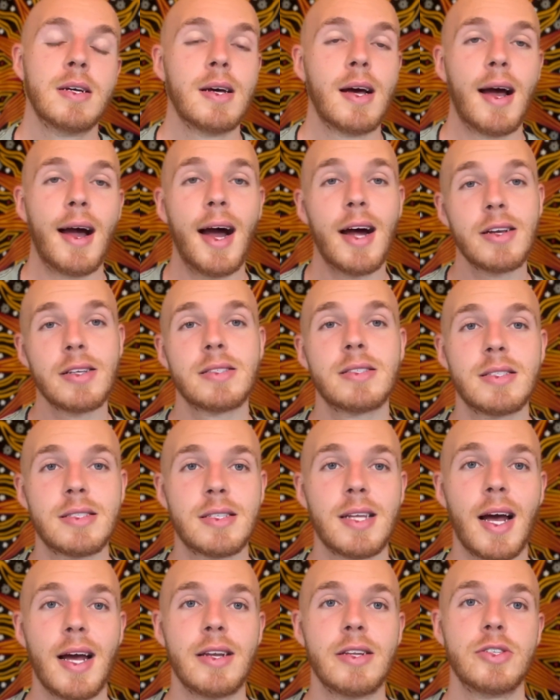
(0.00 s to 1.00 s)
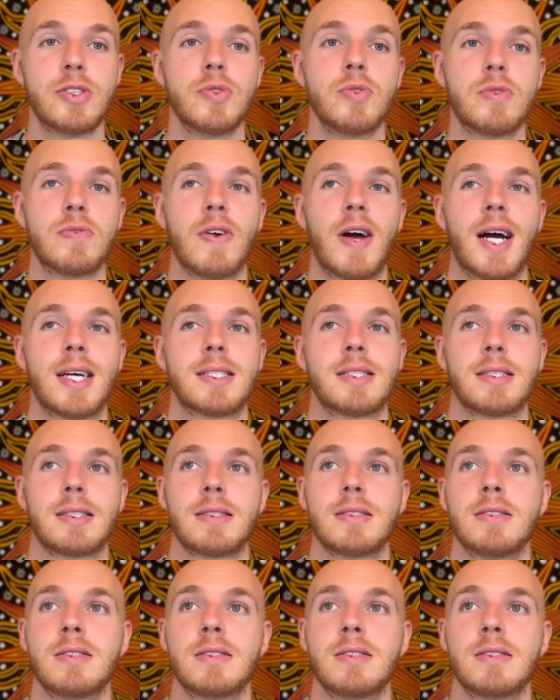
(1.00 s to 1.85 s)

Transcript: How does this tie into juice fasting?